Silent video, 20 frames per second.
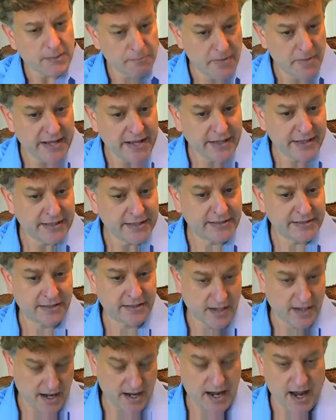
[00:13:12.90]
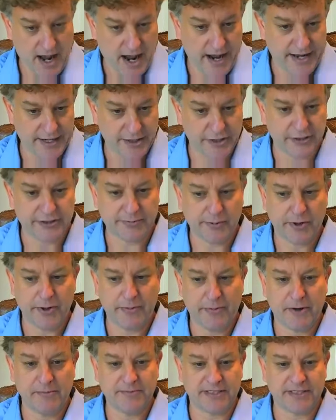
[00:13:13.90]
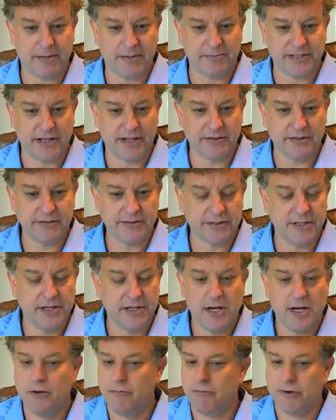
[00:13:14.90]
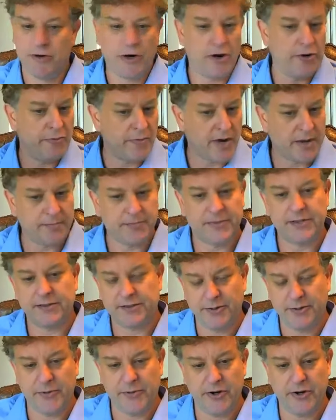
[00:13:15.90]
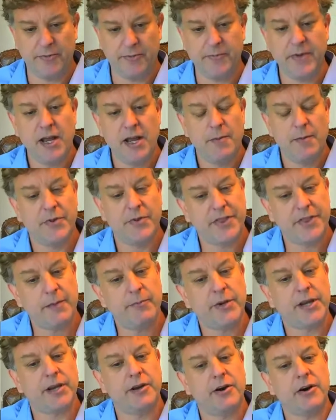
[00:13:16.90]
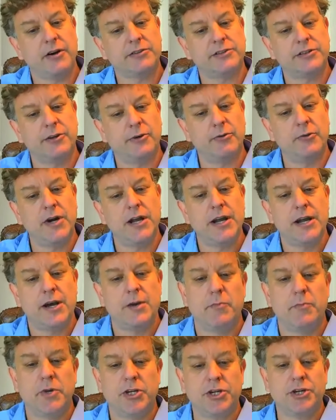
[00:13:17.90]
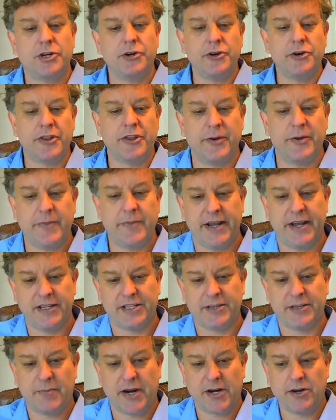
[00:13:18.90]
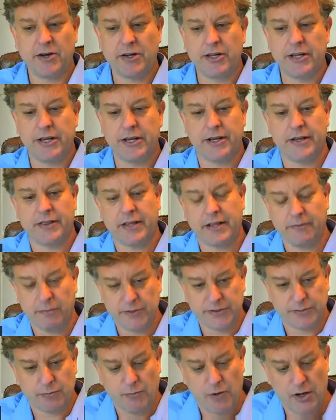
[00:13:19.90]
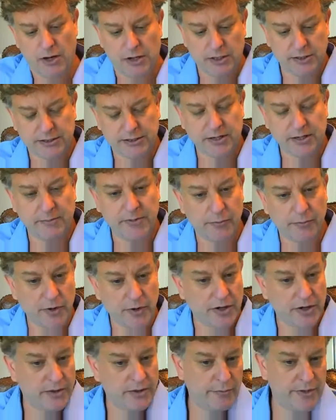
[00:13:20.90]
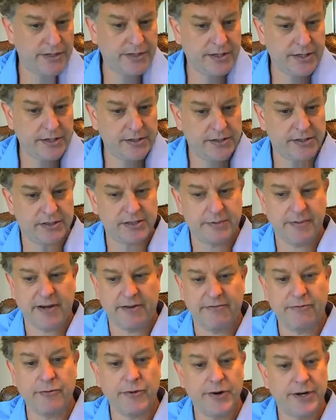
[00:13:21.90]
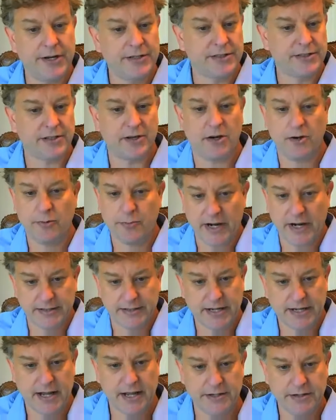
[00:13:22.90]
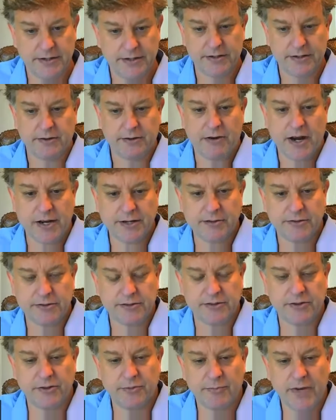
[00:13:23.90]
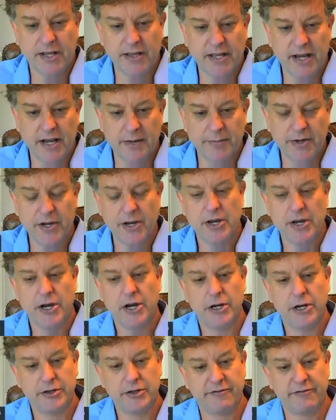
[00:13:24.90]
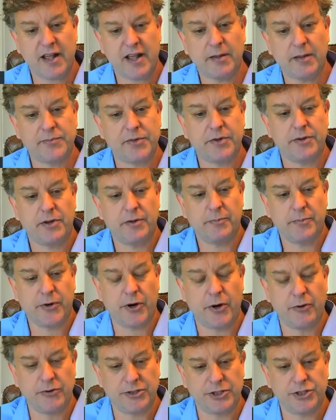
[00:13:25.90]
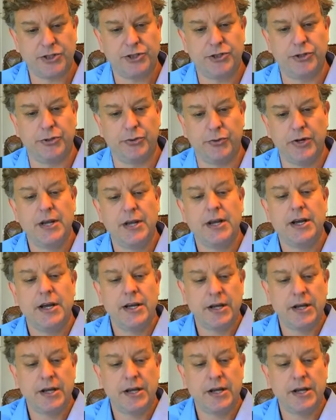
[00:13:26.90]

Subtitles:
make these induced pluripotent stem cells, grow them up, distribute them, but then we can also mature them into microglia. And that was some of the work that we did just about 4 years ago by a talented graduate student in my lab who developed an approach to